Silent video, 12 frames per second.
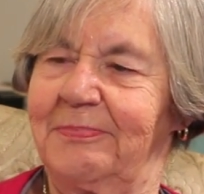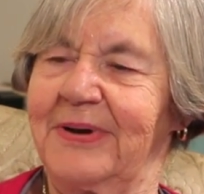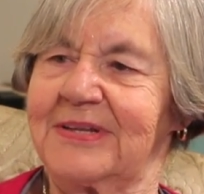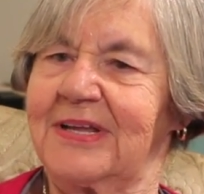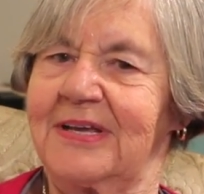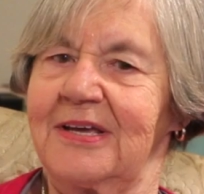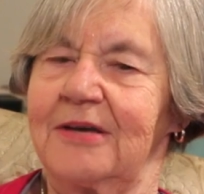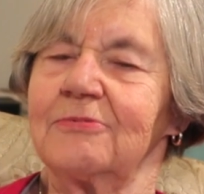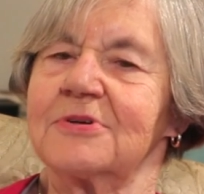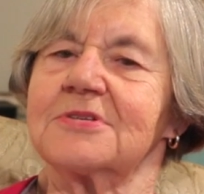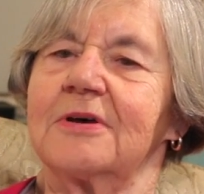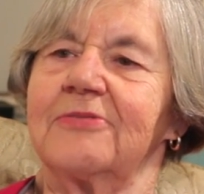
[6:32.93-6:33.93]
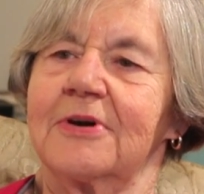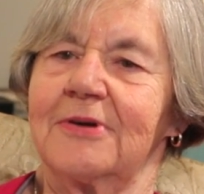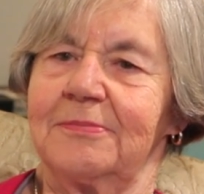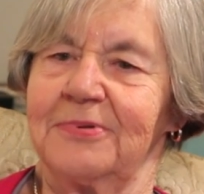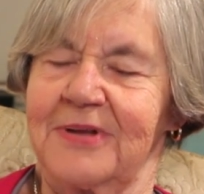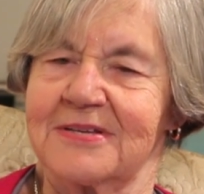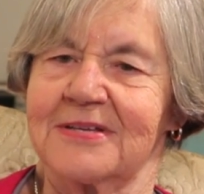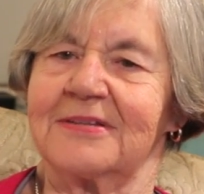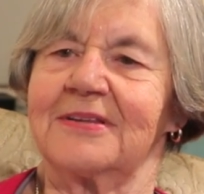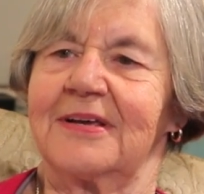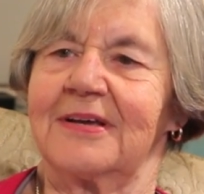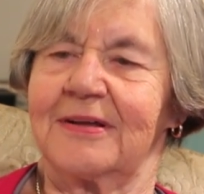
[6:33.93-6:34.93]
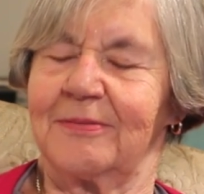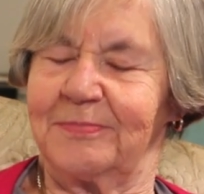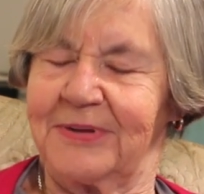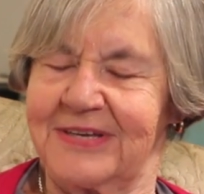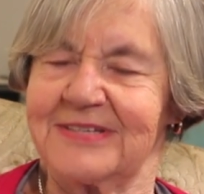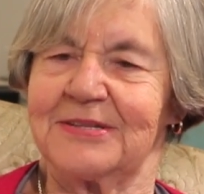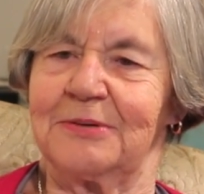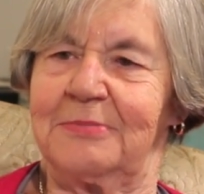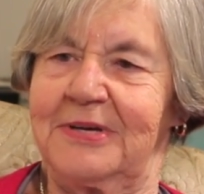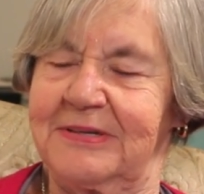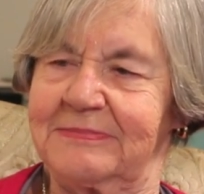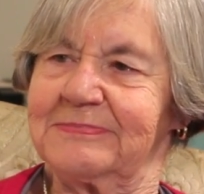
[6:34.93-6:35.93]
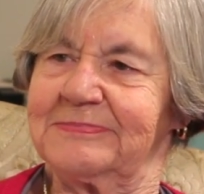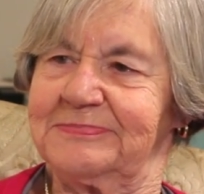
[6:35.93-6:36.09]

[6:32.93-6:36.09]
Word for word: But the, it was a very pleasant uh, place to be.